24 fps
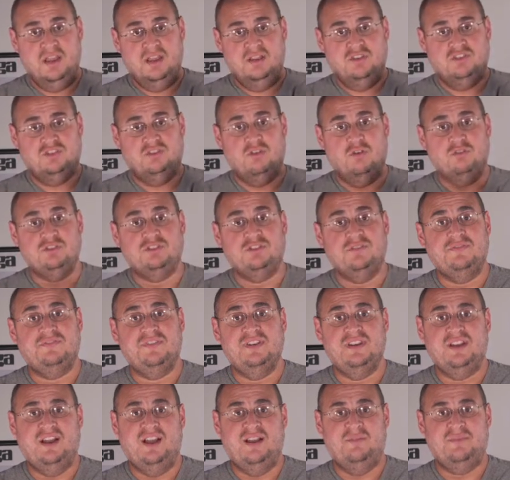social
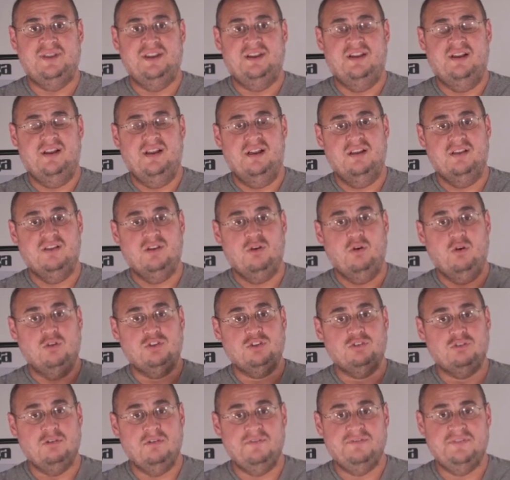phenomena,
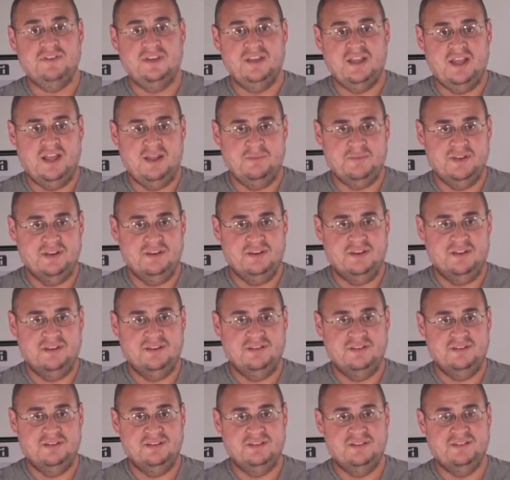cultural
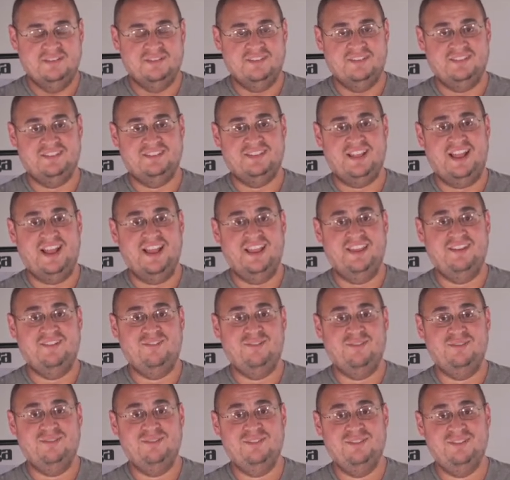phenomena,
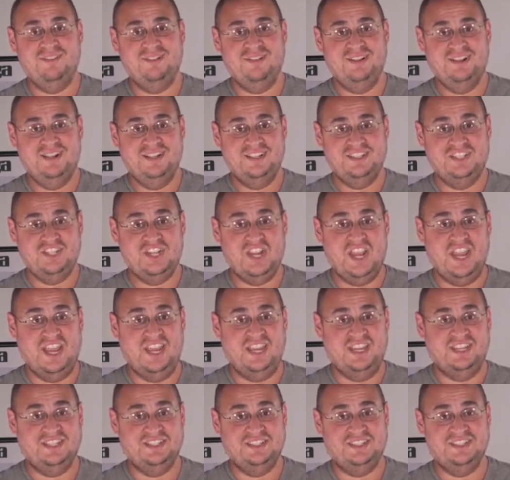societal
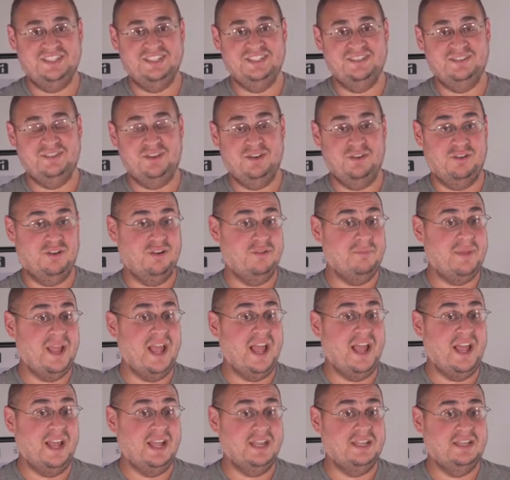change, good or
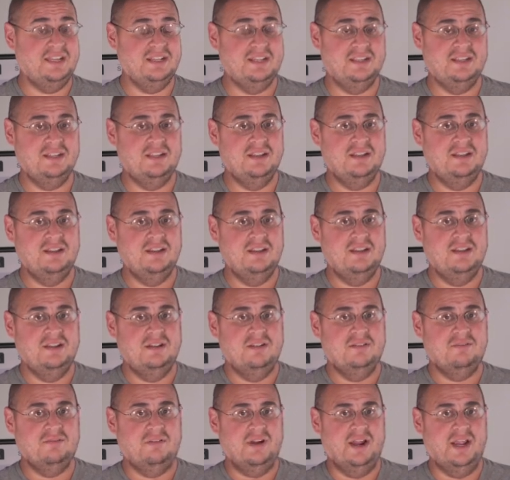bad,
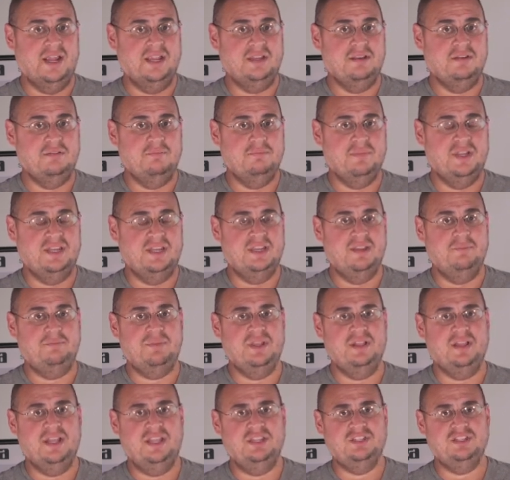right?
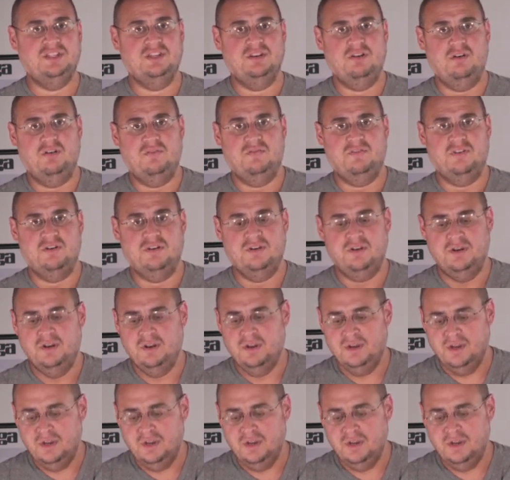Manipulation over